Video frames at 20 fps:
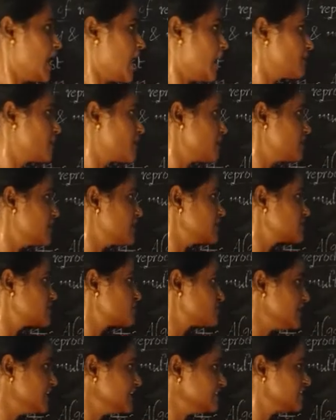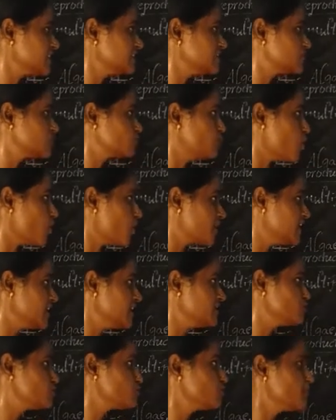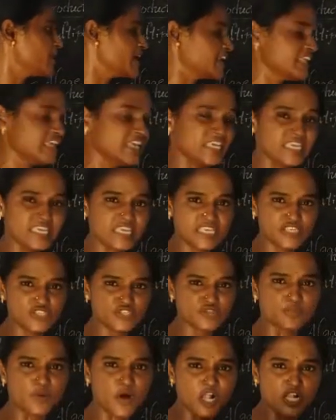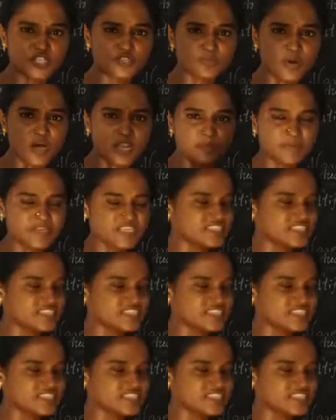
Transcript: Amoeba splits its body into many small